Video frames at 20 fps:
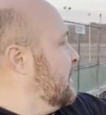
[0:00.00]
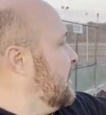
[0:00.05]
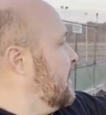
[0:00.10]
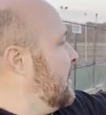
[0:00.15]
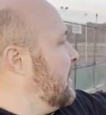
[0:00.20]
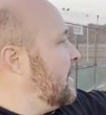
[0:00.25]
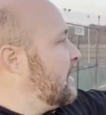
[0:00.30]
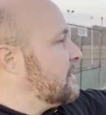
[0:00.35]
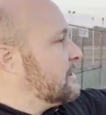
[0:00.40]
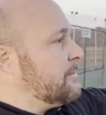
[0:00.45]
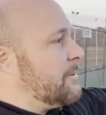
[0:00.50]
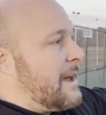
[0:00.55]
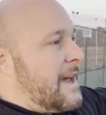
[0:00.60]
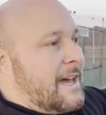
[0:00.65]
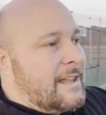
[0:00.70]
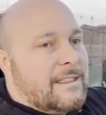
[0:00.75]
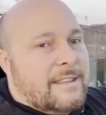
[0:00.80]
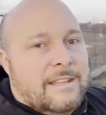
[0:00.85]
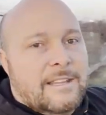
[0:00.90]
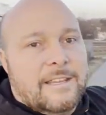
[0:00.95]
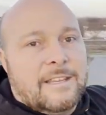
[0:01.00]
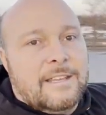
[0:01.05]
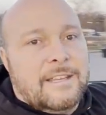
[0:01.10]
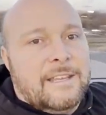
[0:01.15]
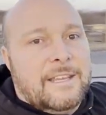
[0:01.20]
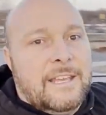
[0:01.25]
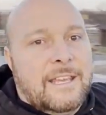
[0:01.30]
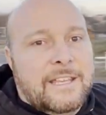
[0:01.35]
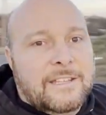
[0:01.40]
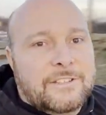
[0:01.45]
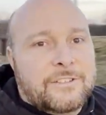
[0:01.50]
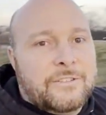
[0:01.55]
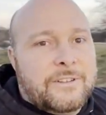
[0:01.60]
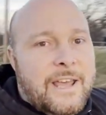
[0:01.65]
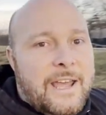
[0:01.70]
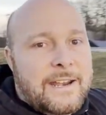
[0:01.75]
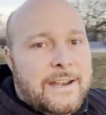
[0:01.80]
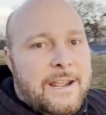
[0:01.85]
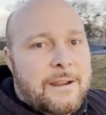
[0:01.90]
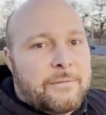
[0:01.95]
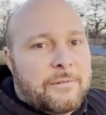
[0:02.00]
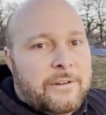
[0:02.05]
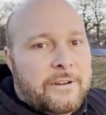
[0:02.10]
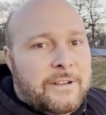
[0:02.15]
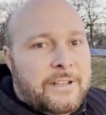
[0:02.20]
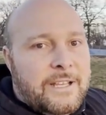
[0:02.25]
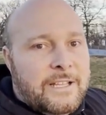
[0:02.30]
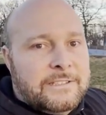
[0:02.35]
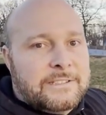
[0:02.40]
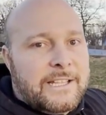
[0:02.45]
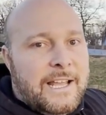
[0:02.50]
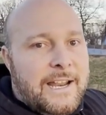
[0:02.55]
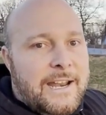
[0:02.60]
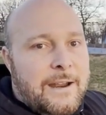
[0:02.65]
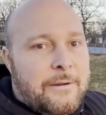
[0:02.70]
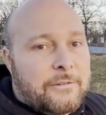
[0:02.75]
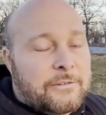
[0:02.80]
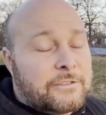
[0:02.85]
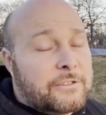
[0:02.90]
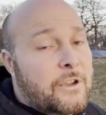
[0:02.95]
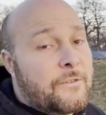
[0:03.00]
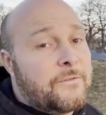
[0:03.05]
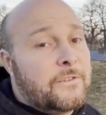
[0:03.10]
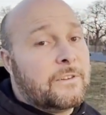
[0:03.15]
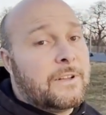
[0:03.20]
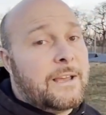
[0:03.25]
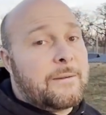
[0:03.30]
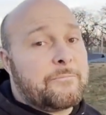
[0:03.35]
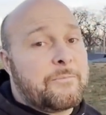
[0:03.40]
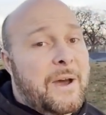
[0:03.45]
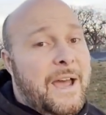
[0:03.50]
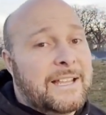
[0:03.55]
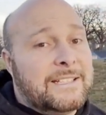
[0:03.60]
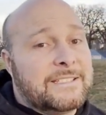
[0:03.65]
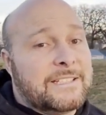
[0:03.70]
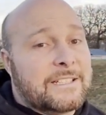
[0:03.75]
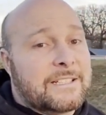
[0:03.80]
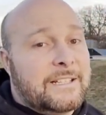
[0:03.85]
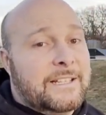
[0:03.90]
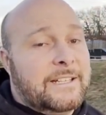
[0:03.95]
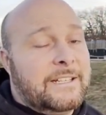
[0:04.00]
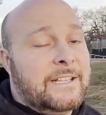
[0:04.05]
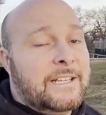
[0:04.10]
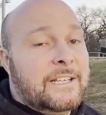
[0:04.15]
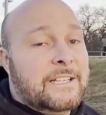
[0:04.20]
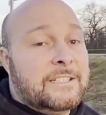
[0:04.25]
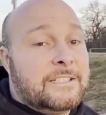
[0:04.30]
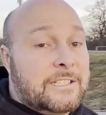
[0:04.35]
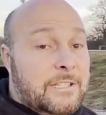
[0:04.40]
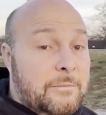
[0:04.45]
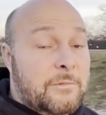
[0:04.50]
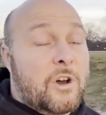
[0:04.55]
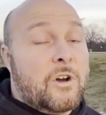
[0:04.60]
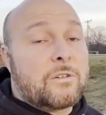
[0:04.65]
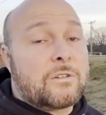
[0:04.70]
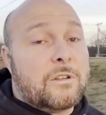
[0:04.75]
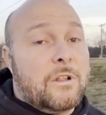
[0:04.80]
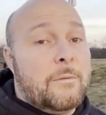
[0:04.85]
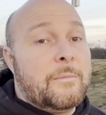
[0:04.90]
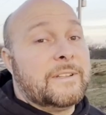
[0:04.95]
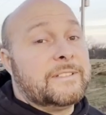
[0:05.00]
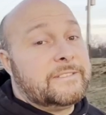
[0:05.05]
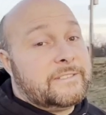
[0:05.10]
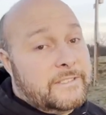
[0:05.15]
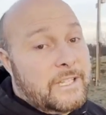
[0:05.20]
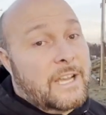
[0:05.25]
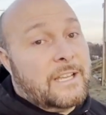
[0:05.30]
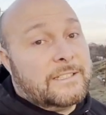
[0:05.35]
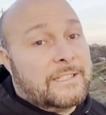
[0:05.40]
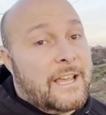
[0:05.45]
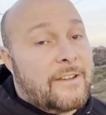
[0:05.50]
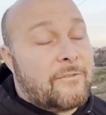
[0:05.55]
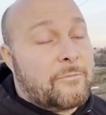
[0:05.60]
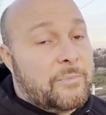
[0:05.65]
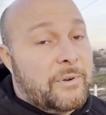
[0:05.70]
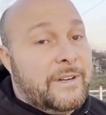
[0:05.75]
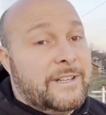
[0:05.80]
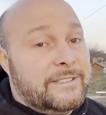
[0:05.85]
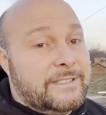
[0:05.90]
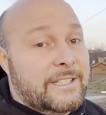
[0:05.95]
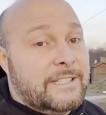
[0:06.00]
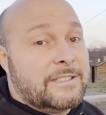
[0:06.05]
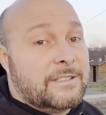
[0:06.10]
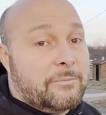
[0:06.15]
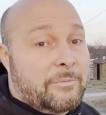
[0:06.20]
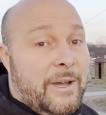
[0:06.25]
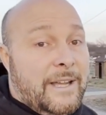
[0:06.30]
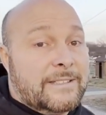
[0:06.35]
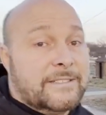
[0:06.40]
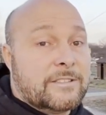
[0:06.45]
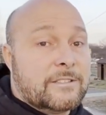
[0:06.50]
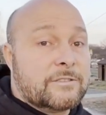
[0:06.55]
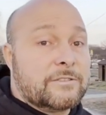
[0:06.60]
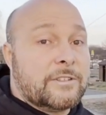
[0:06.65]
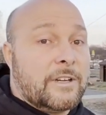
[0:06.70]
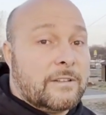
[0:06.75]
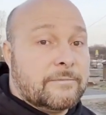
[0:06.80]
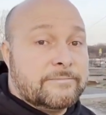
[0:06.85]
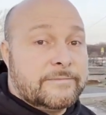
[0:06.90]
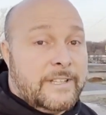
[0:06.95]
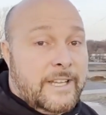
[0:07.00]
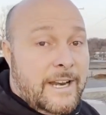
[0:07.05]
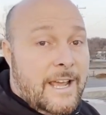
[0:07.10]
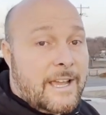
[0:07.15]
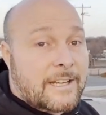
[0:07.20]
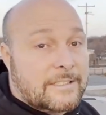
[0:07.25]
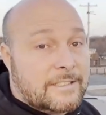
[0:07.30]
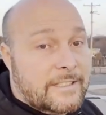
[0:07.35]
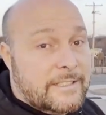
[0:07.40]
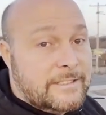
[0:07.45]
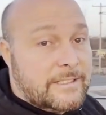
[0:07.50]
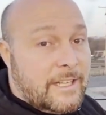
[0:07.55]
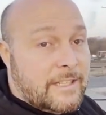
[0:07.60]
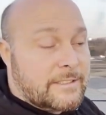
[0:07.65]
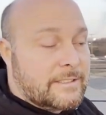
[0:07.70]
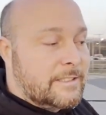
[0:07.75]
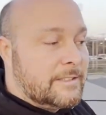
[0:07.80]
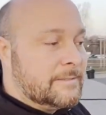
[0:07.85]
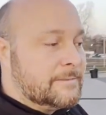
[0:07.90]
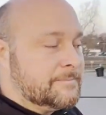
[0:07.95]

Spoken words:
along the path, into that neighborhood. So if you like bicycling, Seminole, Oklahoma does have a pretty decent bicycle trail. It actually does.